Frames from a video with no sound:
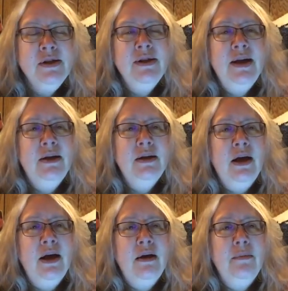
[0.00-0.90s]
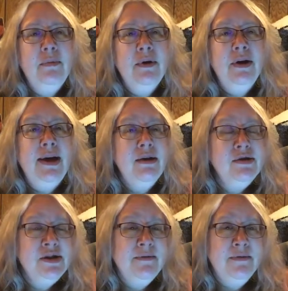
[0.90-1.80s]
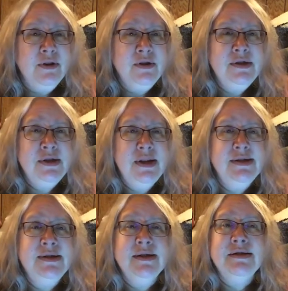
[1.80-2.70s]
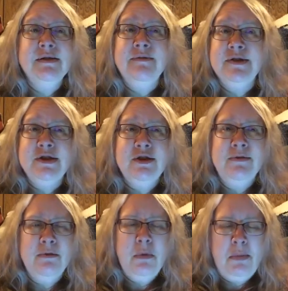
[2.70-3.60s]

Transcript: hears him first is this visitor from America, Bob.